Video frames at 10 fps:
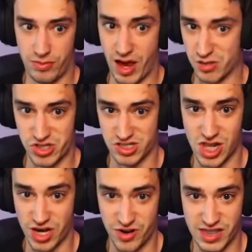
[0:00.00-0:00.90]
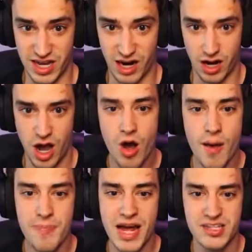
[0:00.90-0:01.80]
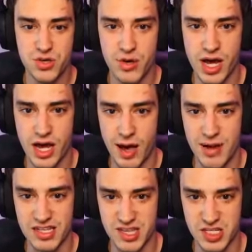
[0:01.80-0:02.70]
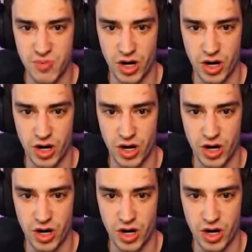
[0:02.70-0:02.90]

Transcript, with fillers: That was just luck right there. Oh, I'm back to this